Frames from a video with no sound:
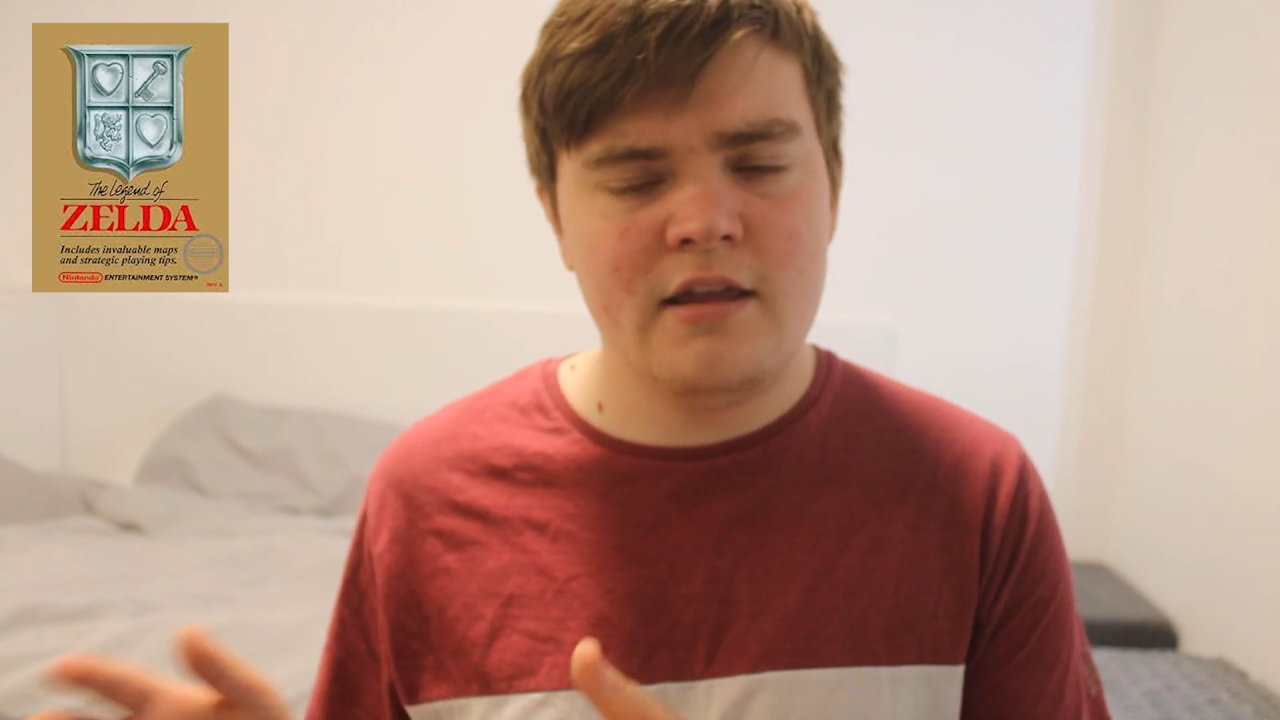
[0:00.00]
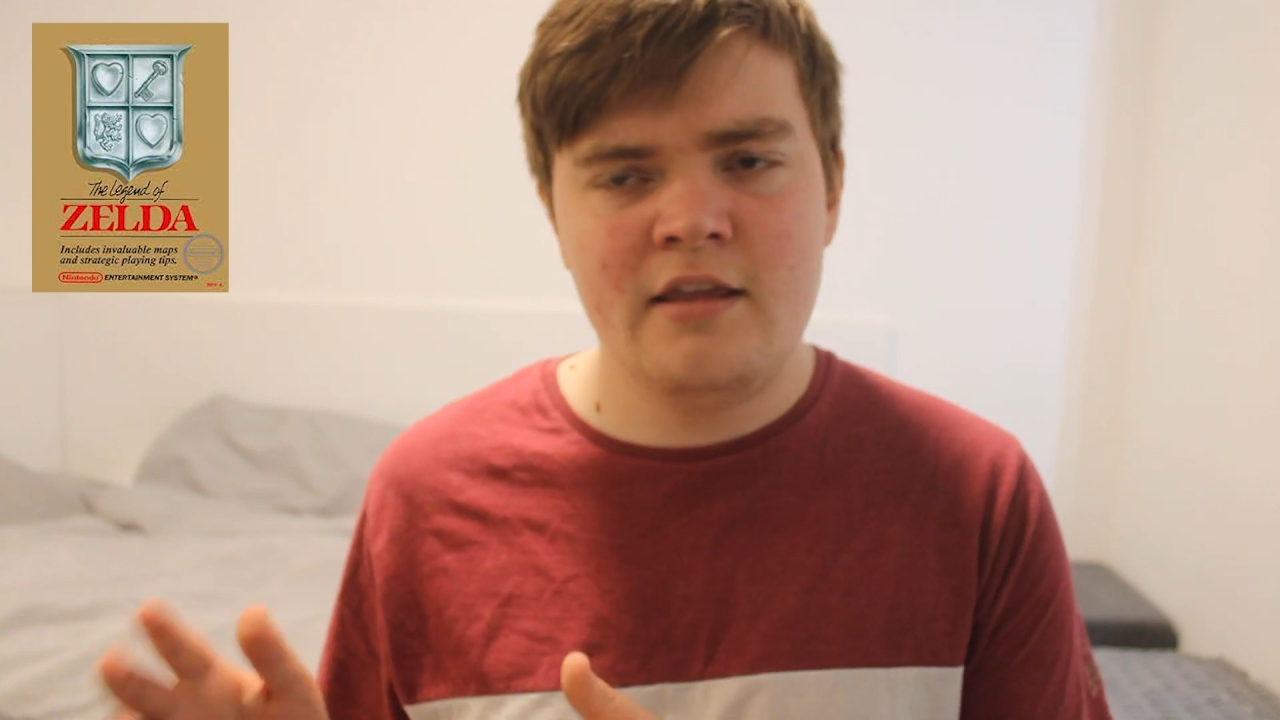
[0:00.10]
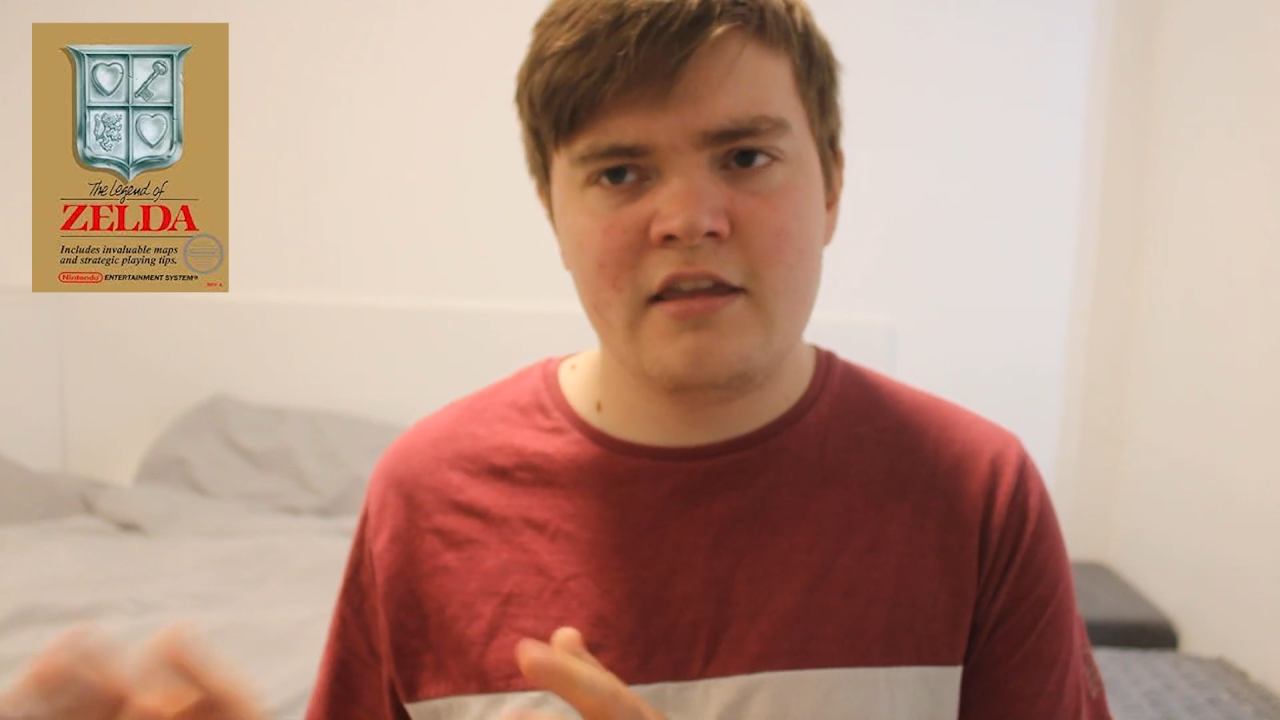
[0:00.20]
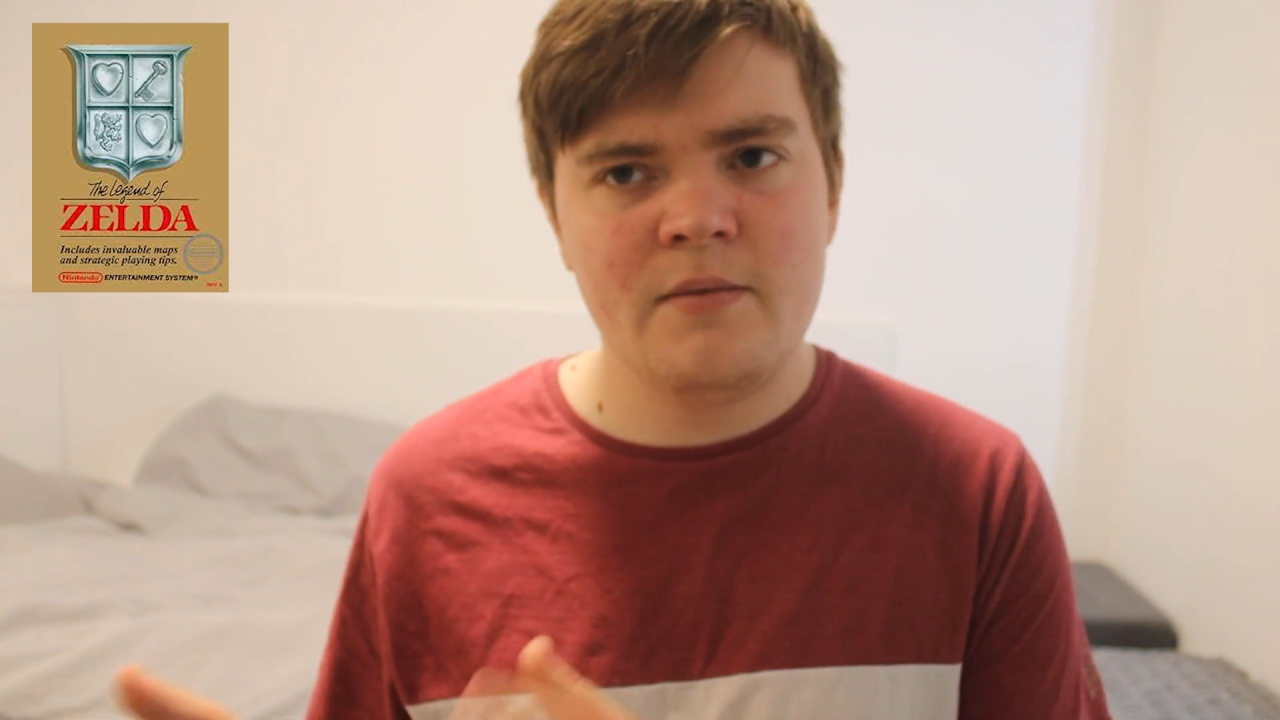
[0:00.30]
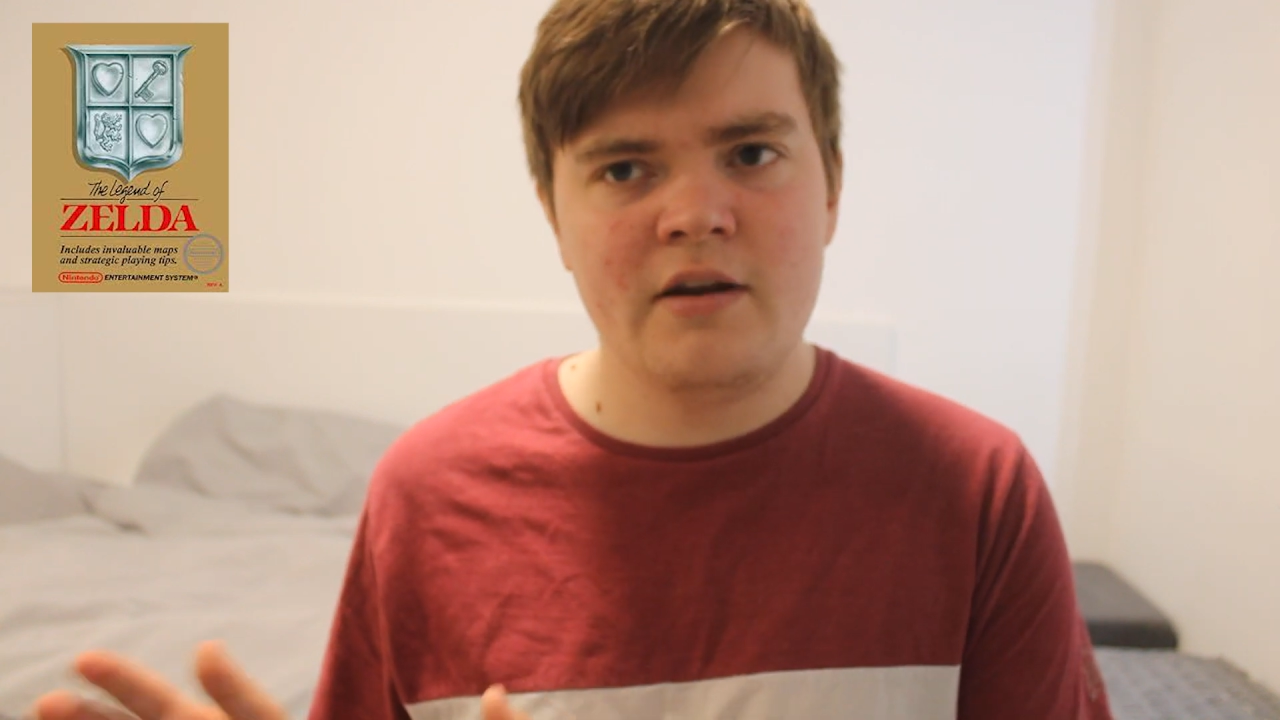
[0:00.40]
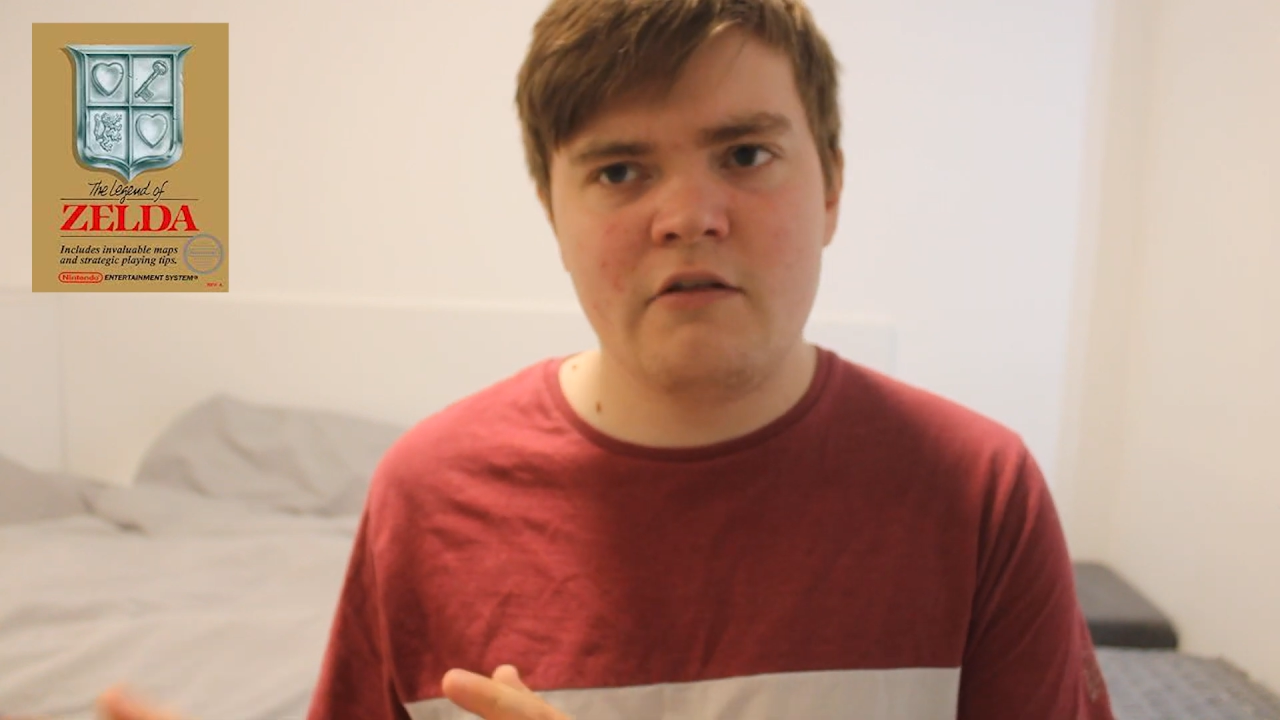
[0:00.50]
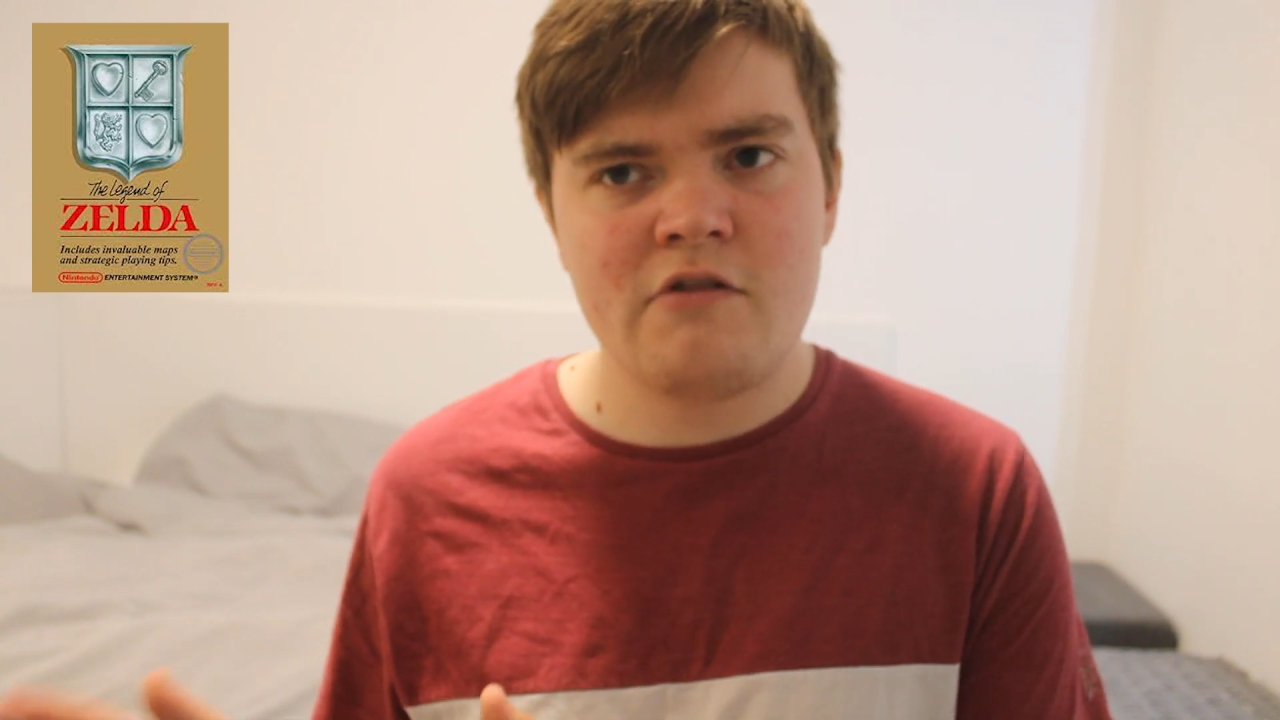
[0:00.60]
similar